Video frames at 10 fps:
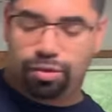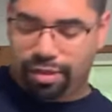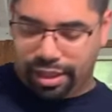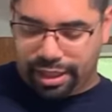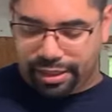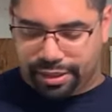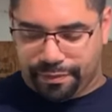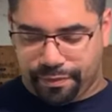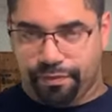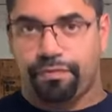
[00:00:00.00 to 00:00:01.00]
with it,
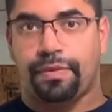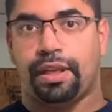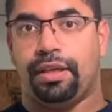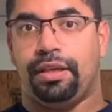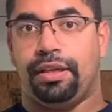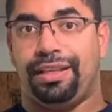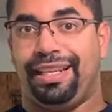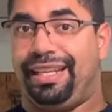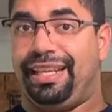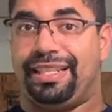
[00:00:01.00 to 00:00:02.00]

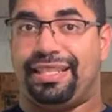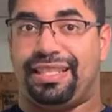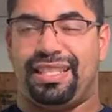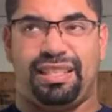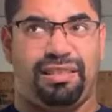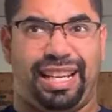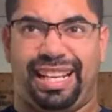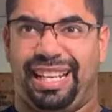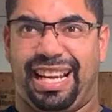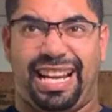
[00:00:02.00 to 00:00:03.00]
it's like
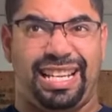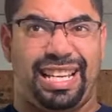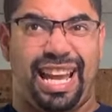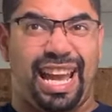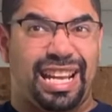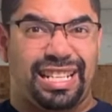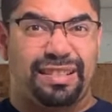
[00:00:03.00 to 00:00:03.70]
98%.